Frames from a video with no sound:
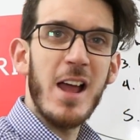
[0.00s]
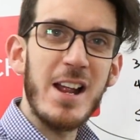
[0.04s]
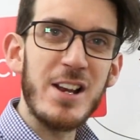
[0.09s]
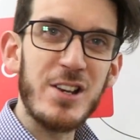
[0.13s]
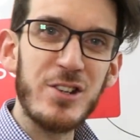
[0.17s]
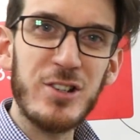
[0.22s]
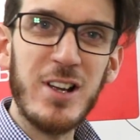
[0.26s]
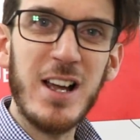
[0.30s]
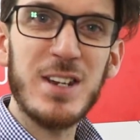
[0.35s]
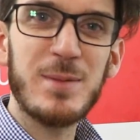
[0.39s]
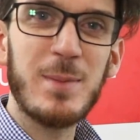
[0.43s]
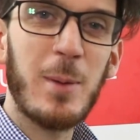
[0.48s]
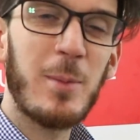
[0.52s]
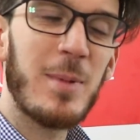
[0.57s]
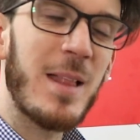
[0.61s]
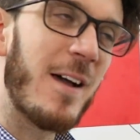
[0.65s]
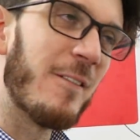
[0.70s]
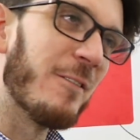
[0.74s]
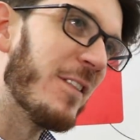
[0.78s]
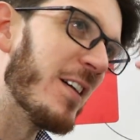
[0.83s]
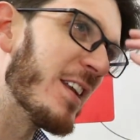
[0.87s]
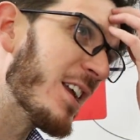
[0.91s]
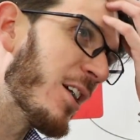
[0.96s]
hey, do you guys remember
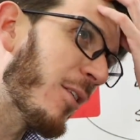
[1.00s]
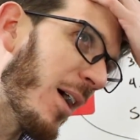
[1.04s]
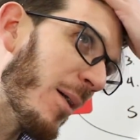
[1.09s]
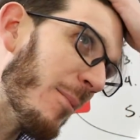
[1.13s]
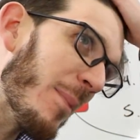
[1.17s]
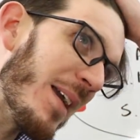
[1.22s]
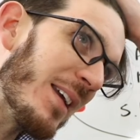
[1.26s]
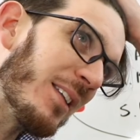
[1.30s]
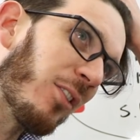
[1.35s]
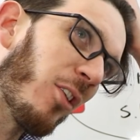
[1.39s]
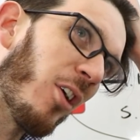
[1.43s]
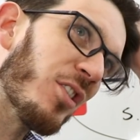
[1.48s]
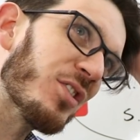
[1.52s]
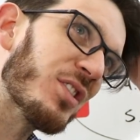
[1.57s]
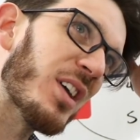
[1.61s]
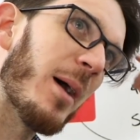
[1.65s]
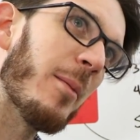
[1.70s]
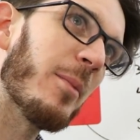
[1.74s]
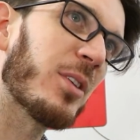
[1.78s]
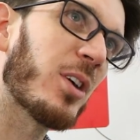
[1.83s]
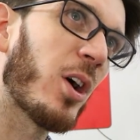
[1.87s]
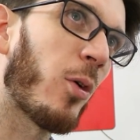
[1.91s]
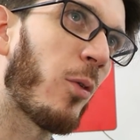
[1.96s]
that video I made a long
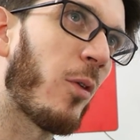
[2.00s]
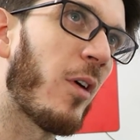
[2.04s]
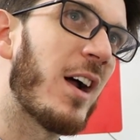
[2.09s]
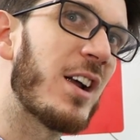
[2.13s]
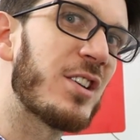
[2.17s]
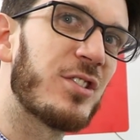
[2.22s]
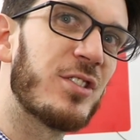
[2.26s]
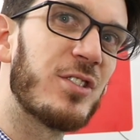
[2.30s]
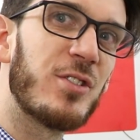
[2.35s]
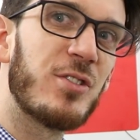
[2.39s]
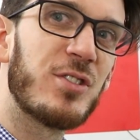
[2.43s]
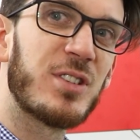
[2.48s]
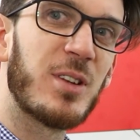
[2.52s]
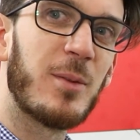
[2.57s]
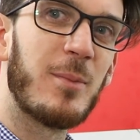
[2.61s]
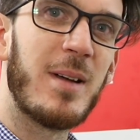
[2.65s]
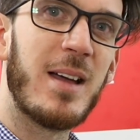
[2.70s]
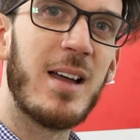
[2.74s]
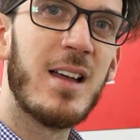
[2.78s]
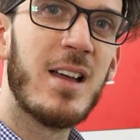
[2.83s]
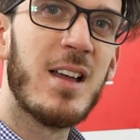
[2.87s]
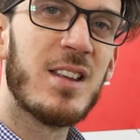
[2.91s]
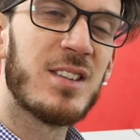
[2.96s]
time ago where I should do
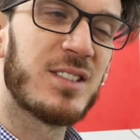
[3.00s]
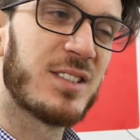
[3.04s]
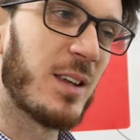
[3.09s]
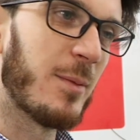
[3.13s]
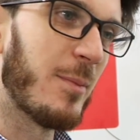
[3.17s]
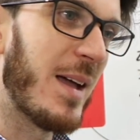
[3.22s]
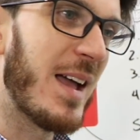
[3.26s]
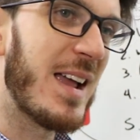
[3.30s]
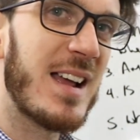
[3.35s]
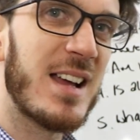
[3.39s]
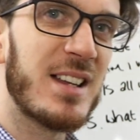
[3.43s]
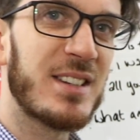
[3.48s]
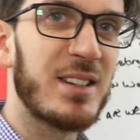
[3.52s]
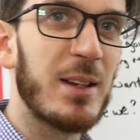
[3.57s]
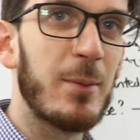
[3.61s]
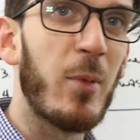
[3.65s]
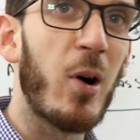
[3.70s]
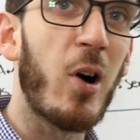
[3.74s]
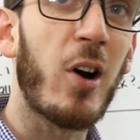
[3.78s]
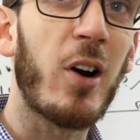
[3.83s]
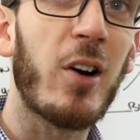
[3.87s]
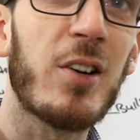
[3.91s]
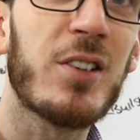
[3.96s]
some, some ASMR
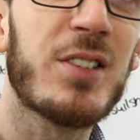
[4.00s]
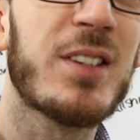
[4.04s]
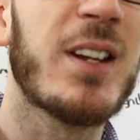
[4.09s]
or